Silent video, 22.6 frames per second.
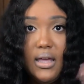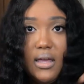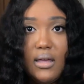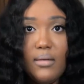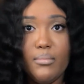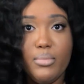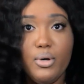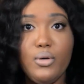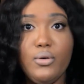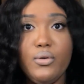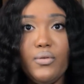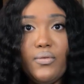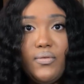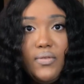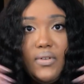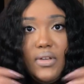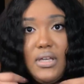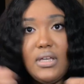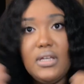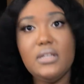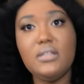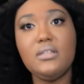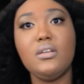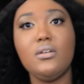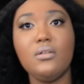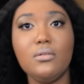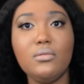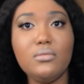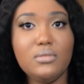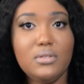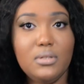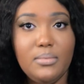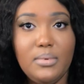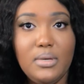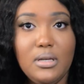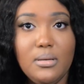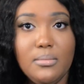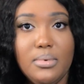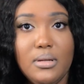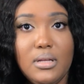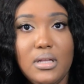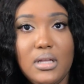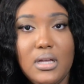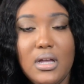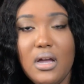and poofy. So to be
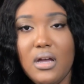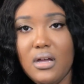completely